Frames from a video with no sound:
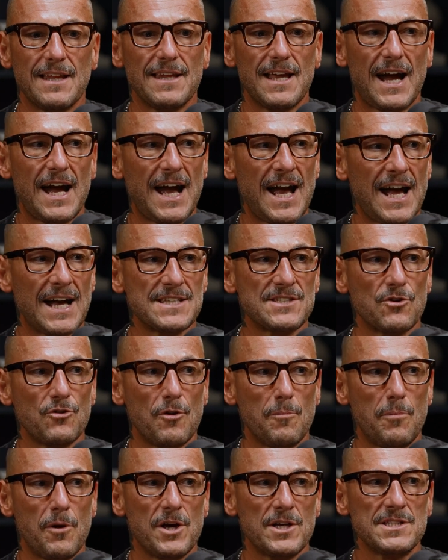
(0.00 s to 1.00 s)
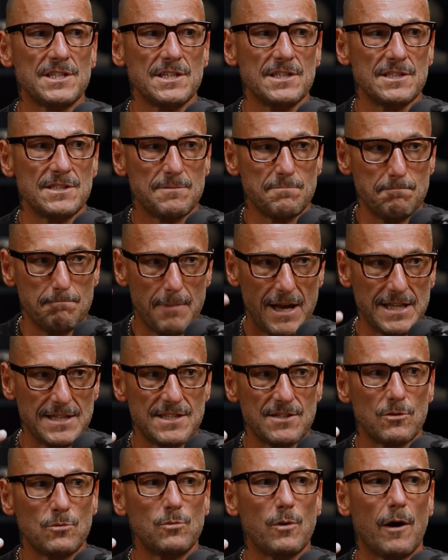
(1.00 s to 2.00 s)
that has on a person's
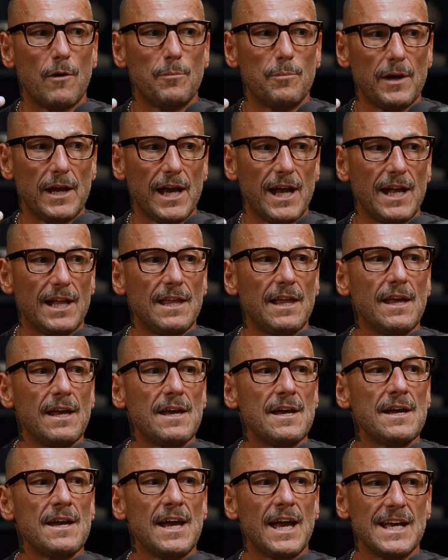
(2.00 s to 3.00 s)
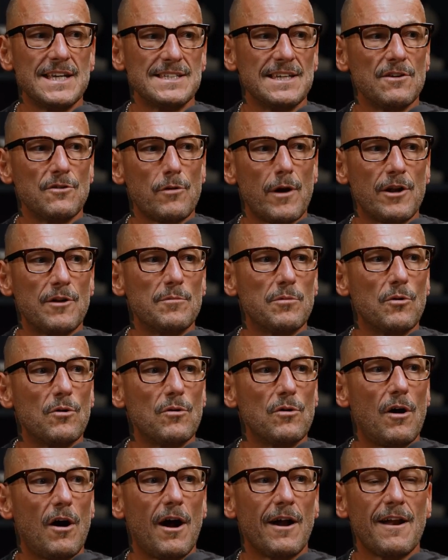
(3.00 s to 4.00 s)
mental well-being is incredible.